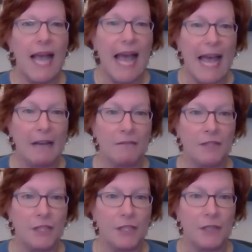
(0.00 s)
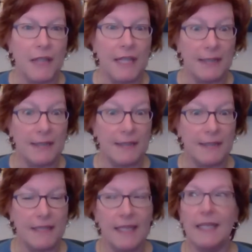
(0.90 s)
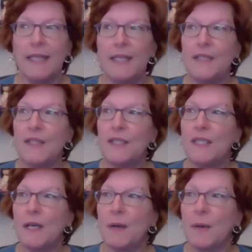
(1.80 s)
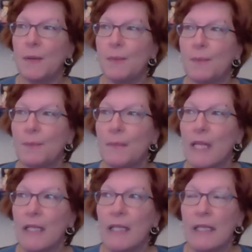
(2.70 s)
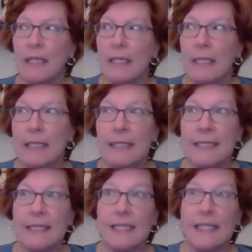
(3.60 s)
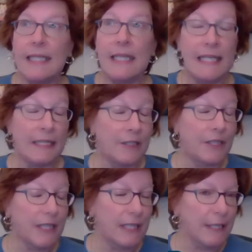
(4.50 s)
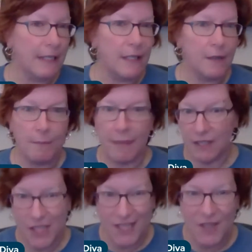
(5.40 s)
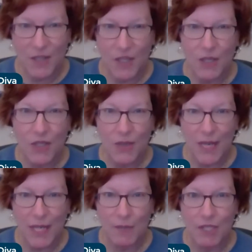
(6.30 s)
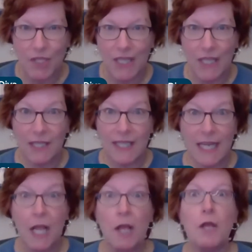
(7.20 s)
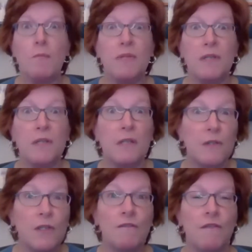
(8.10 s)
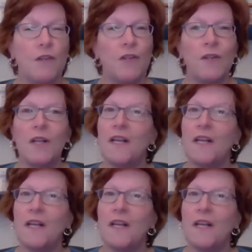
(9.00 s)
after this. So it is here in Manchester, New Hampshire. It is a beautiful